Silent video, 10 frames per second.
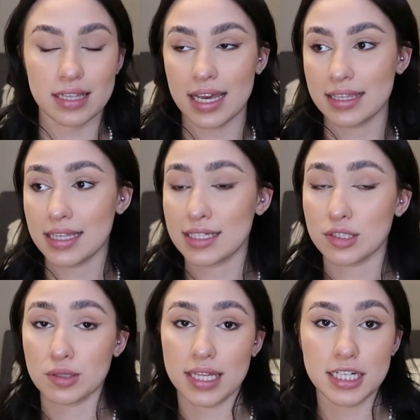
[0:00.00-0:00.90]
like this
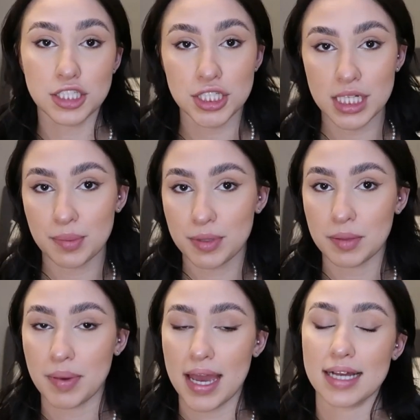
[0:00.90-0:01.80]
or like cheetah
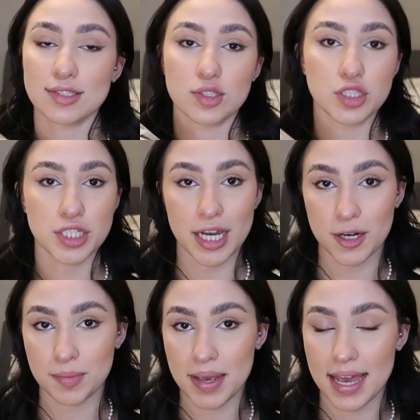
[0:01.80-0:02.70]
print pants or
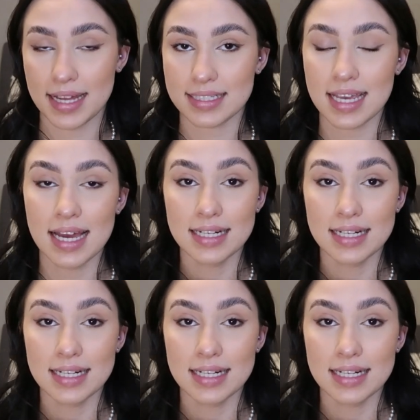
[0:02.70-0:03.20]
checkered pants,